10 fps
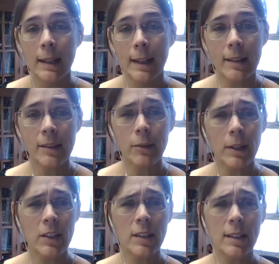Next
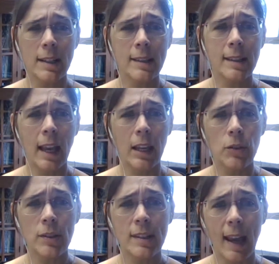question is, can
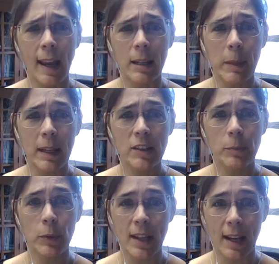you tank mix
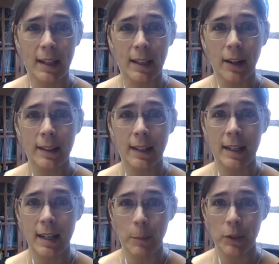Botanicard
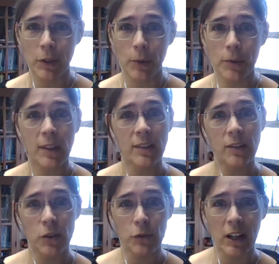and nematodes as
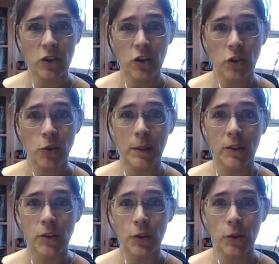a drench to
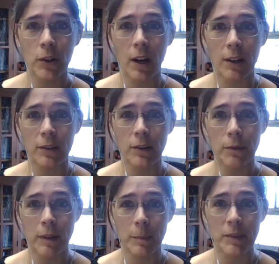ensure onion
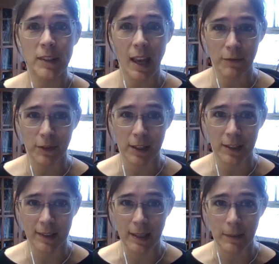thrips
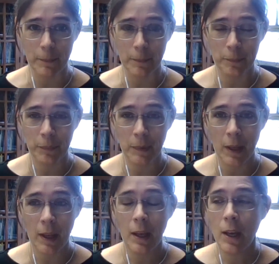efficacy?
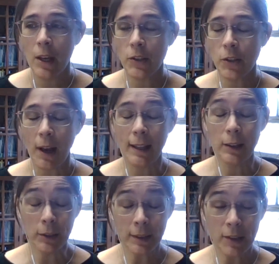So I
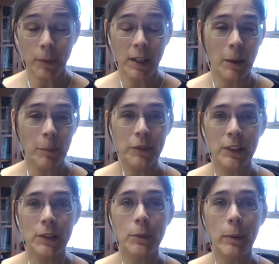looked this one up
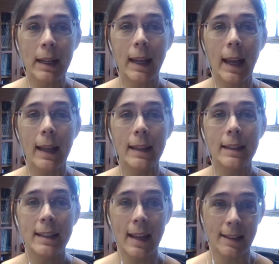real quick,
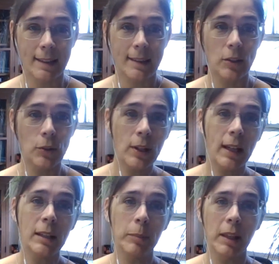and yes, you
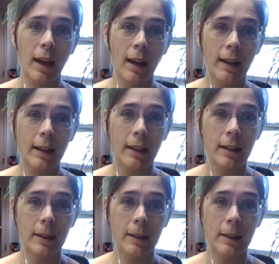can apply